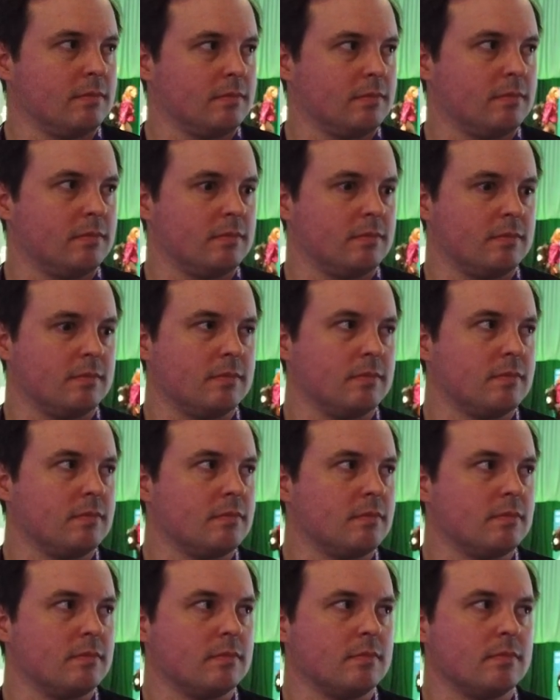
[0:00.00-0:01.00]

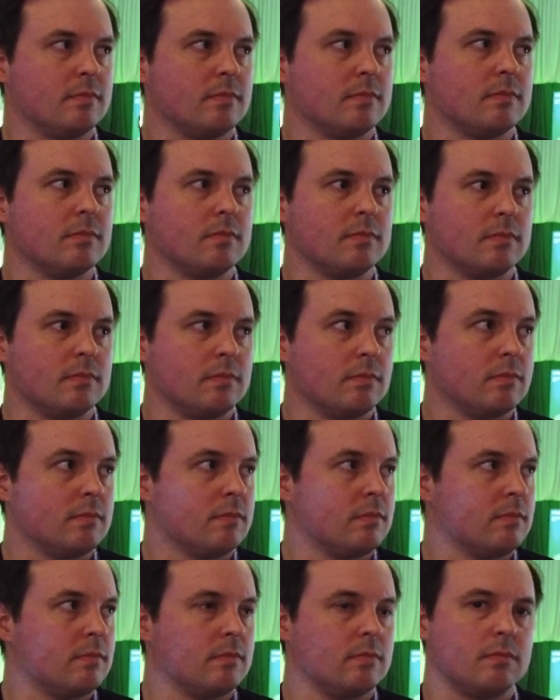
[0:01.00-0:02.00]

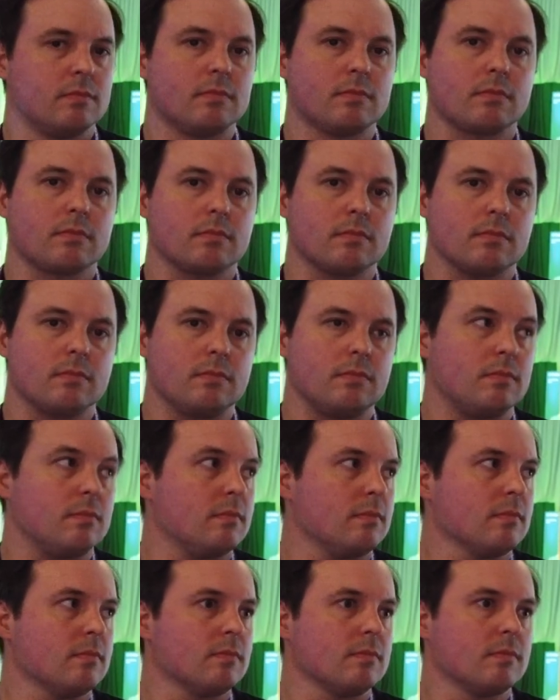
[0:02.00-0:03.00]

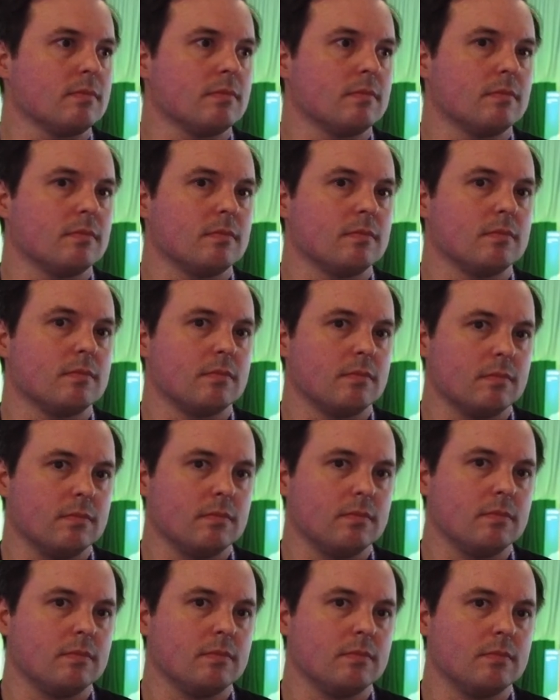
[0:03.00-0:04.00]

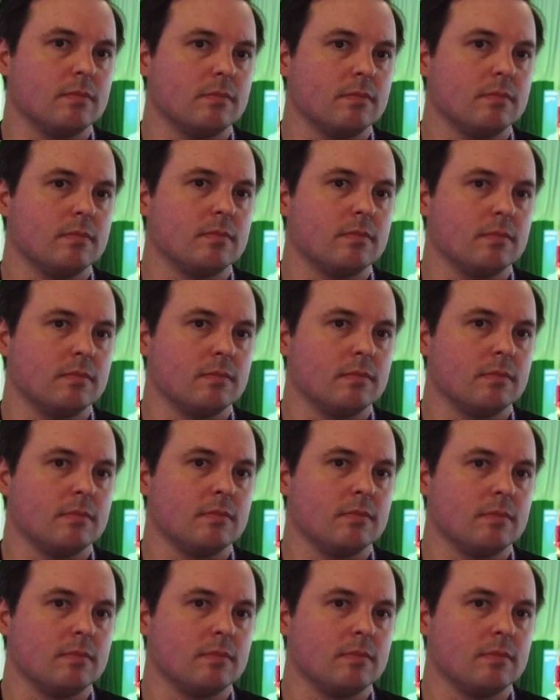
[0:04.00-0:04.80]
(silent)